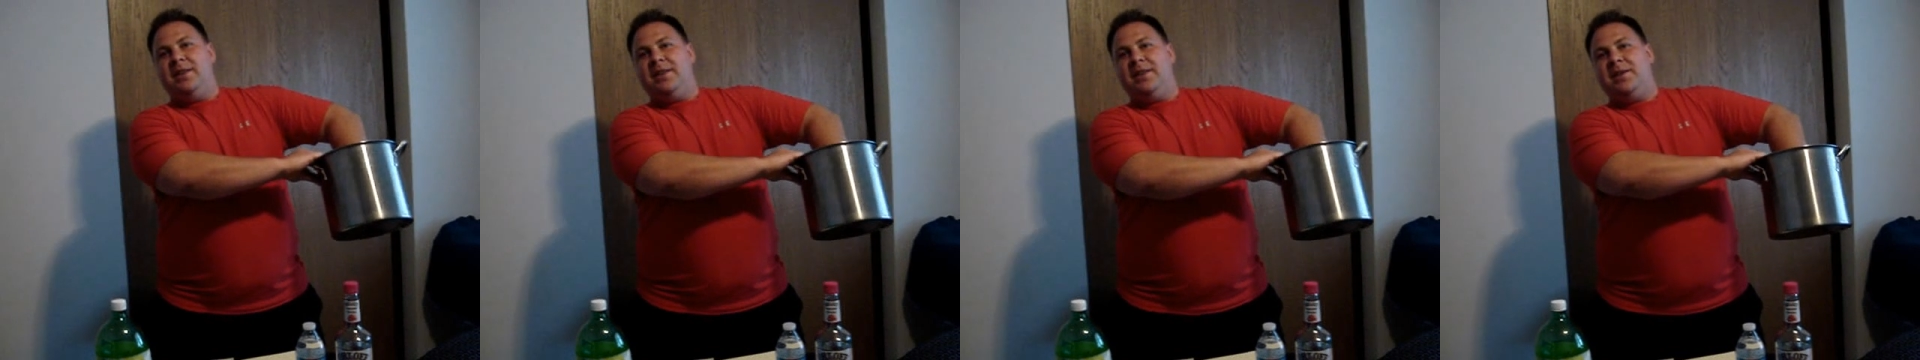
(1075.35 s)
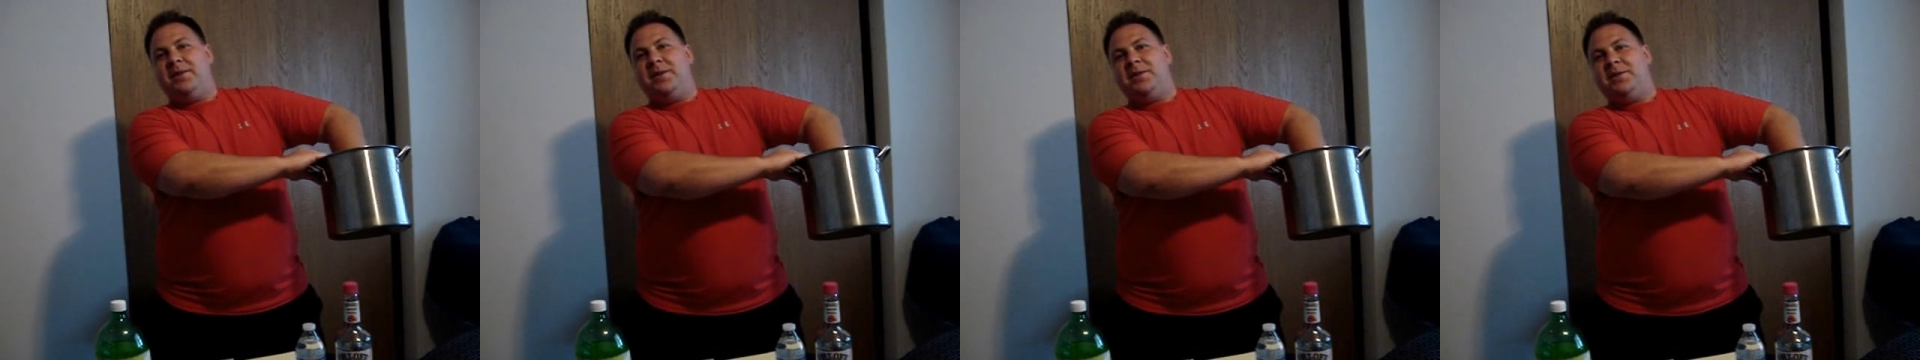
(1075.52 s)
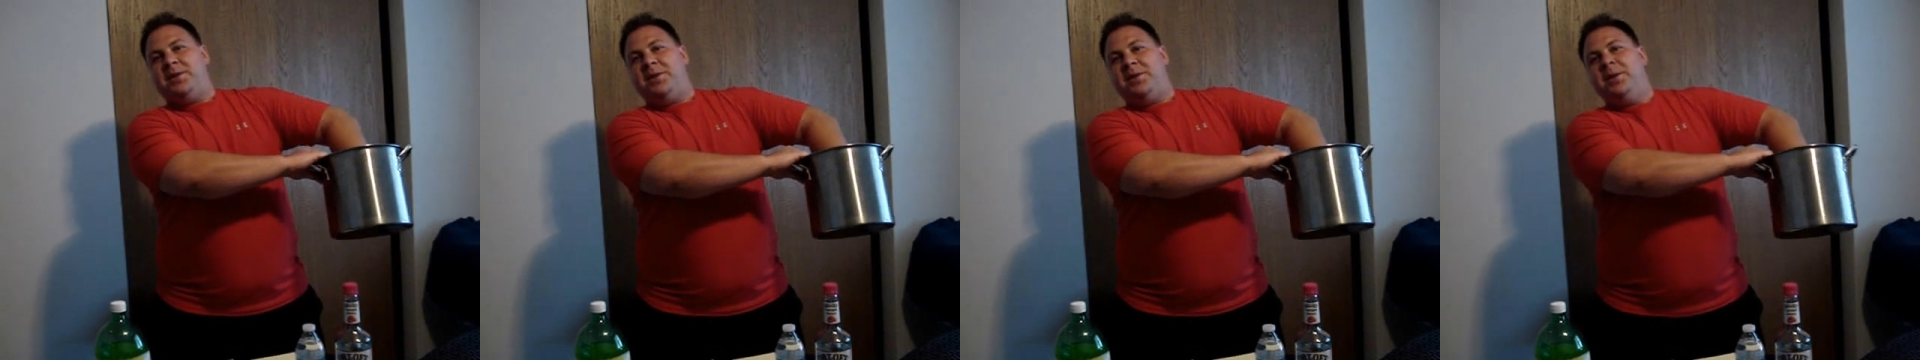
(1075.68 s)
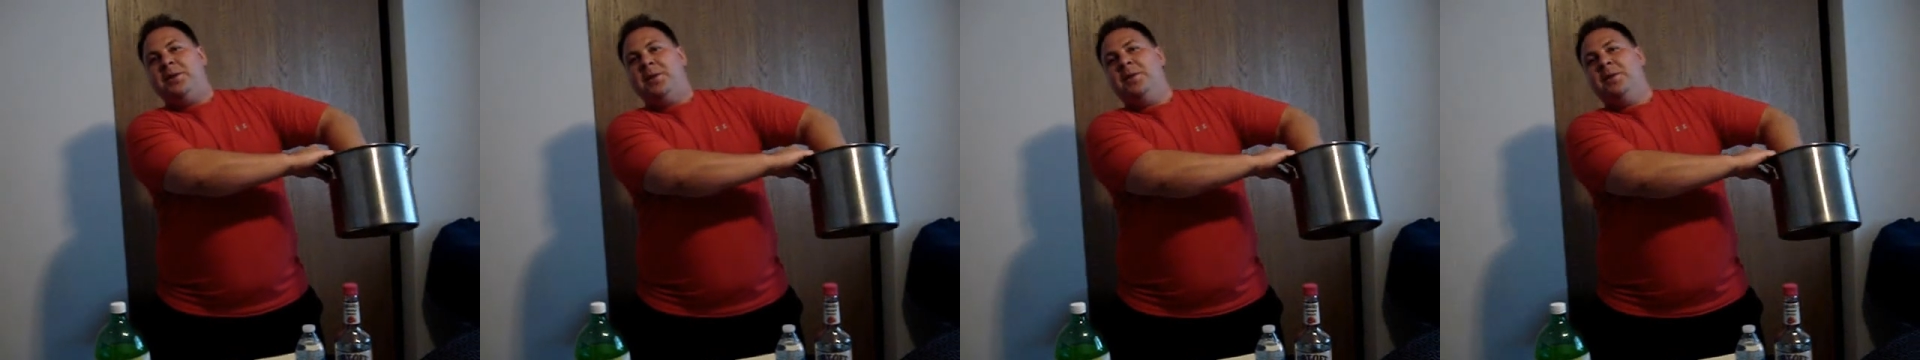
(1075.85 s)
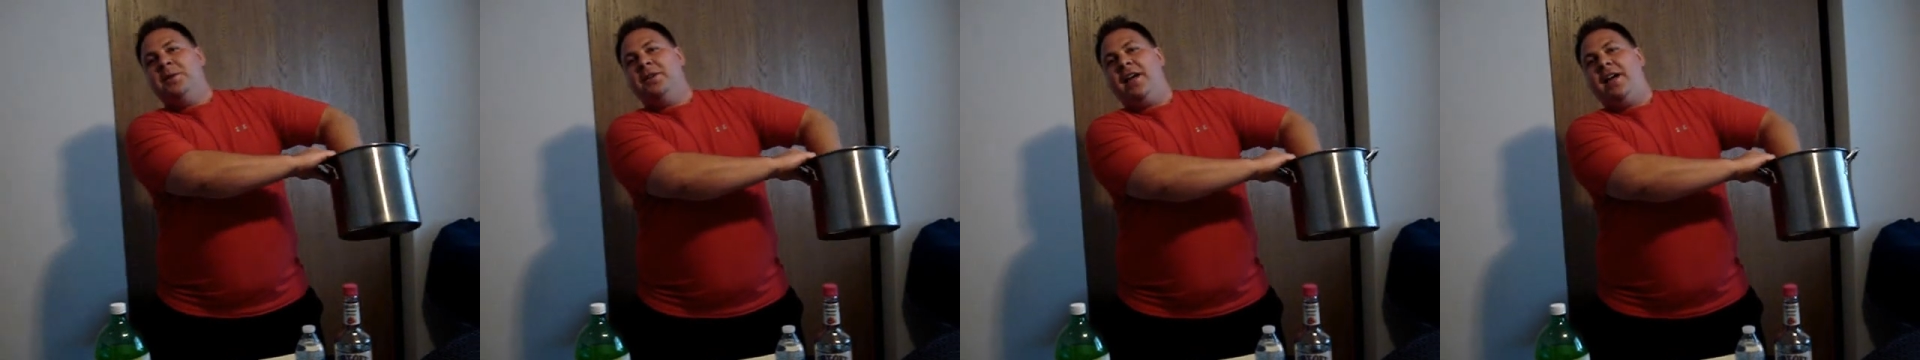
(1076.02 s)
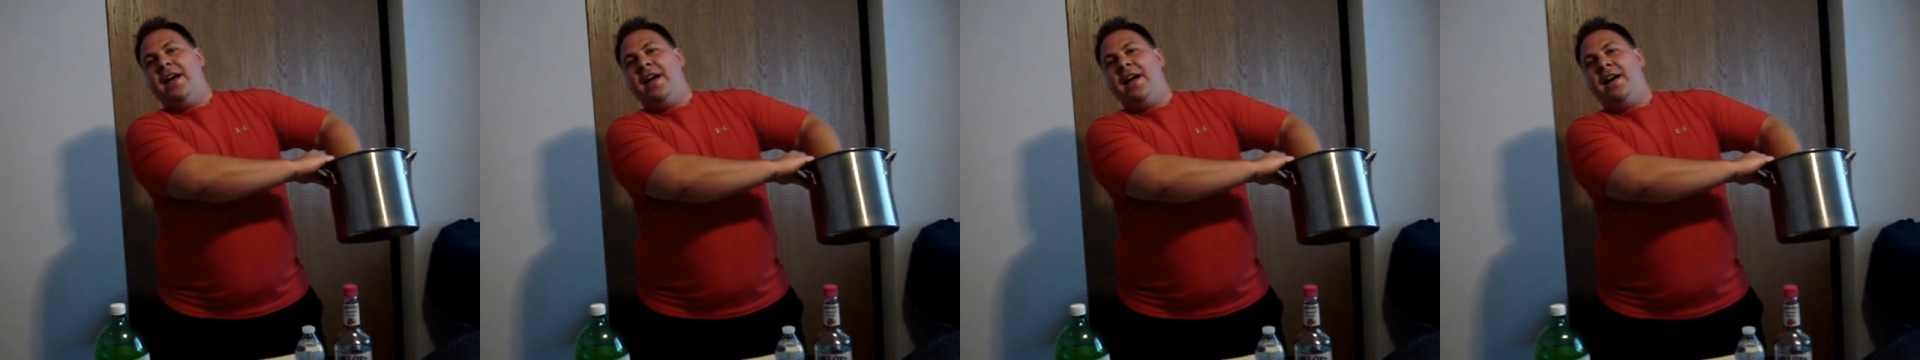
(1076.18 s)
There's
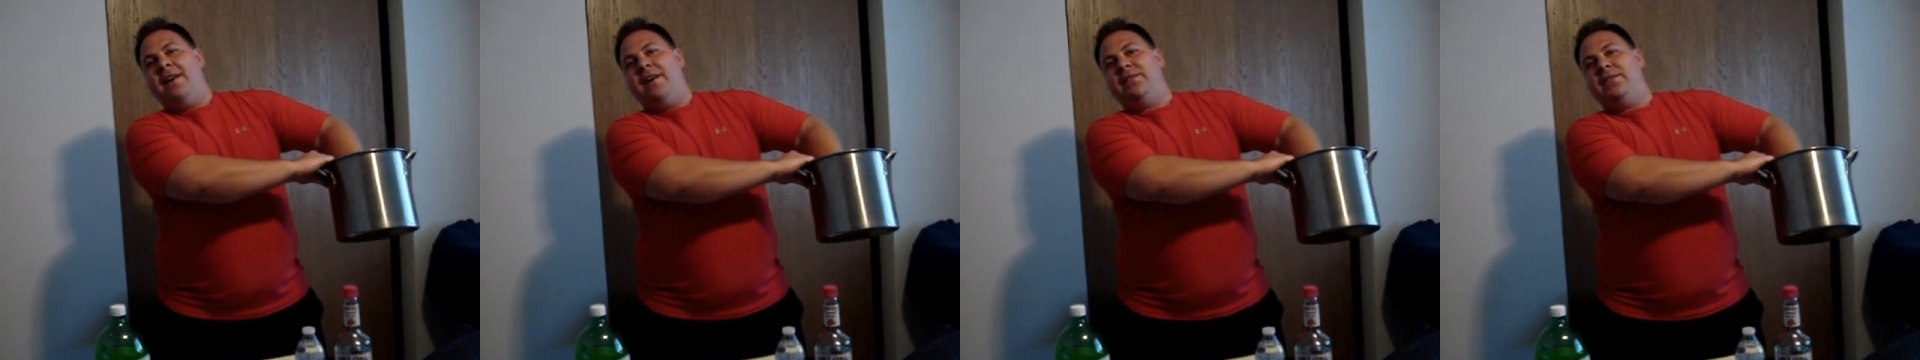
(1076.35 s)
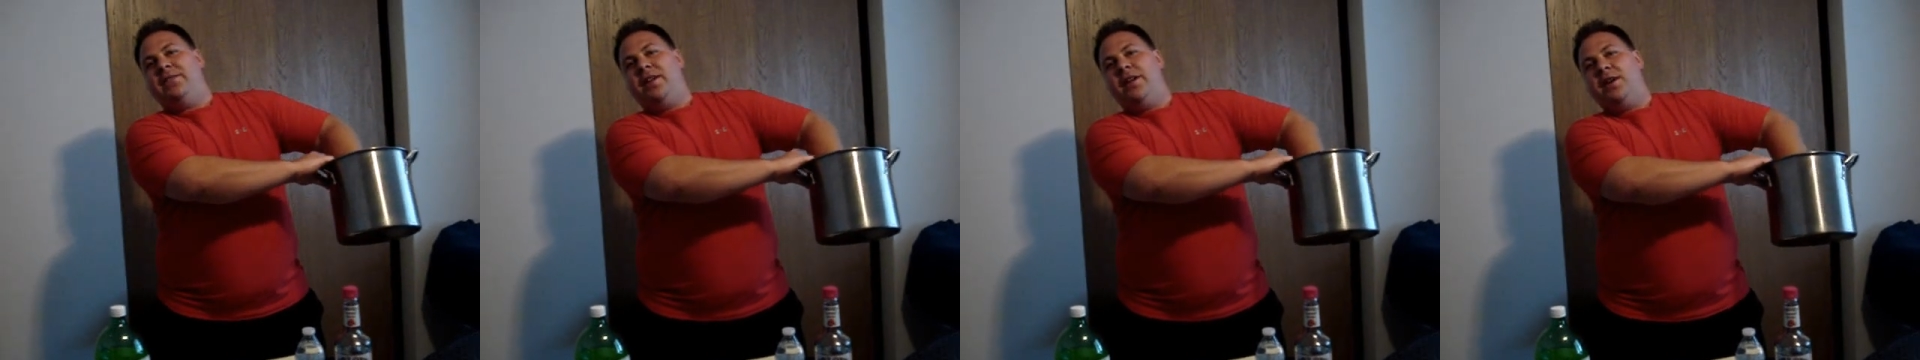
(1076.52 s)
2 left.